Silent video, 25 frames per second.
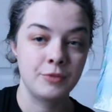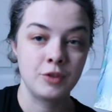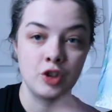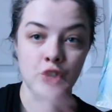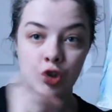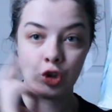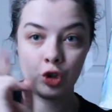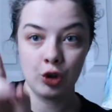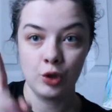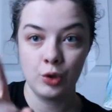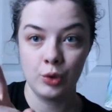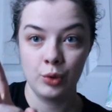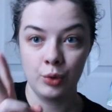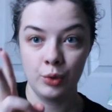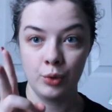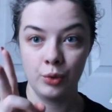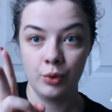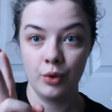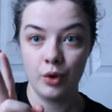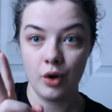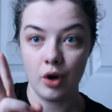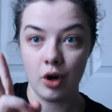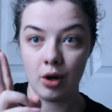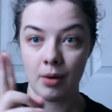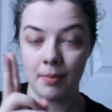
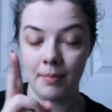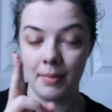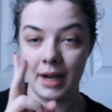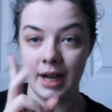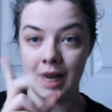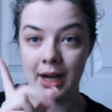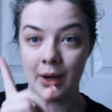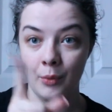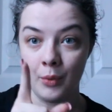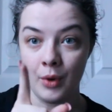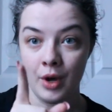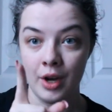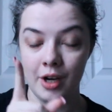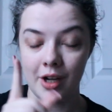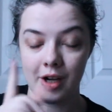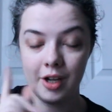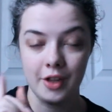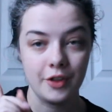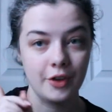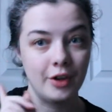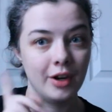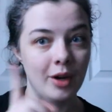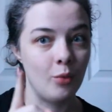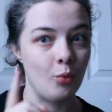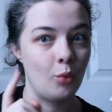2 are by one
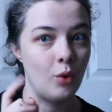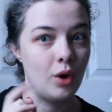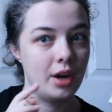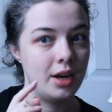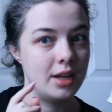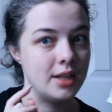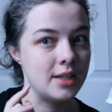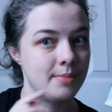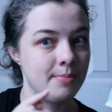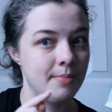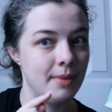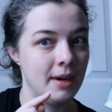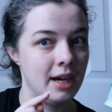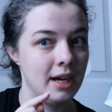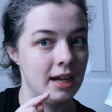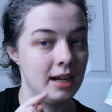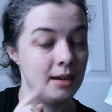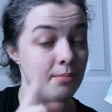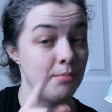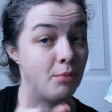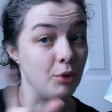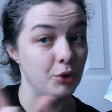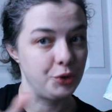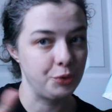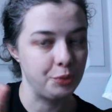author and 1 is by
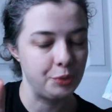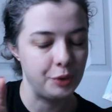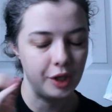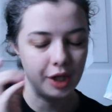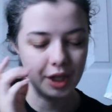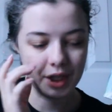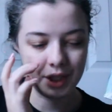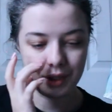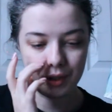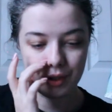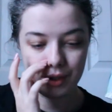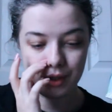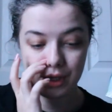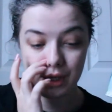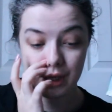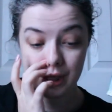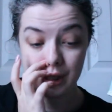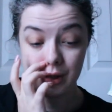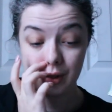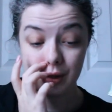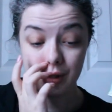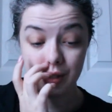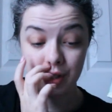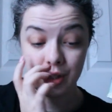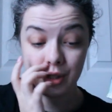multiple authors,
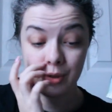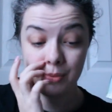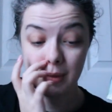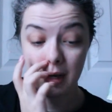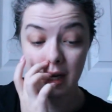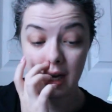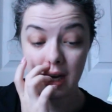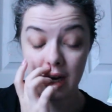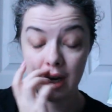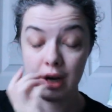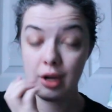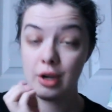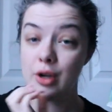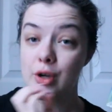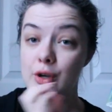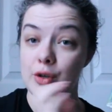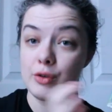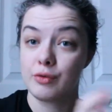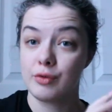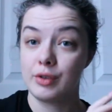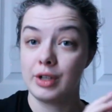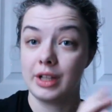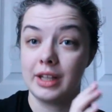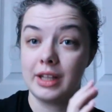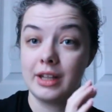so this should be
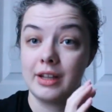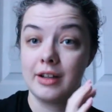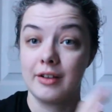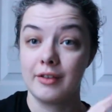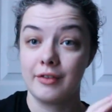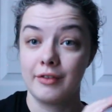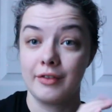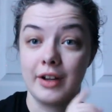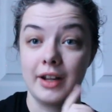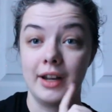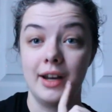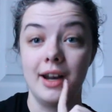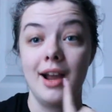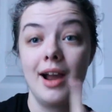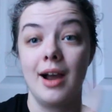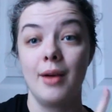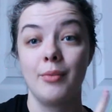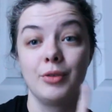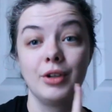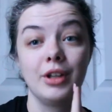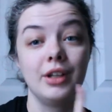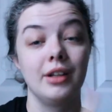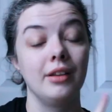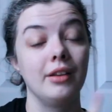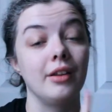really fun.
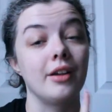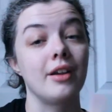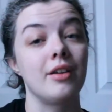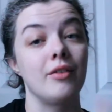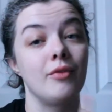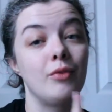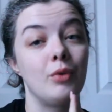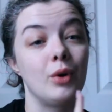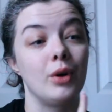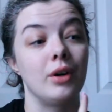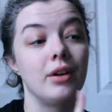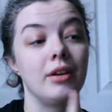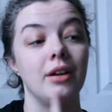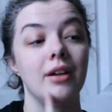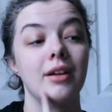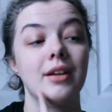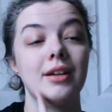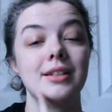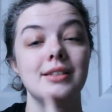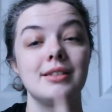I'm really looking forward.